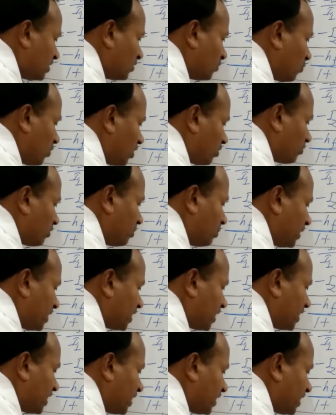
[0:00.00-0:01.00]
What will be
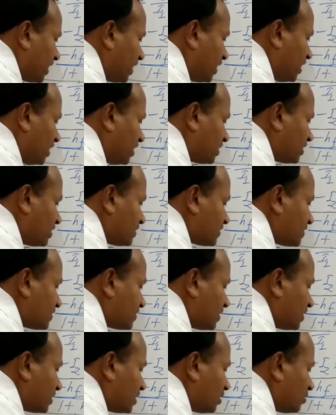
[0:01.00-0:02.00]
current gain? This is
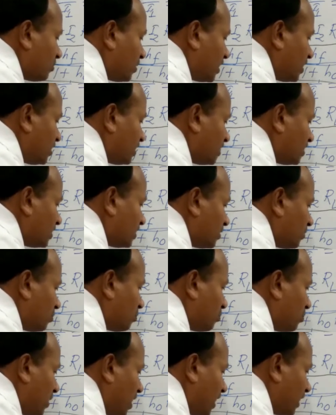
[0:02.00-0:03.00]
nothing but
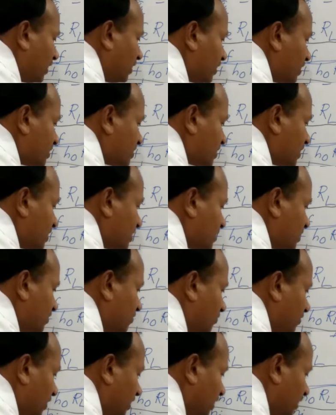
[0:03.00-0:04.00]
minus
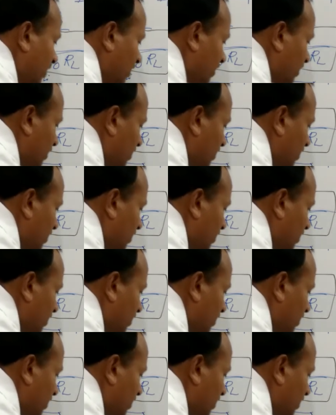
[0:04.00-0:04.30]
HFE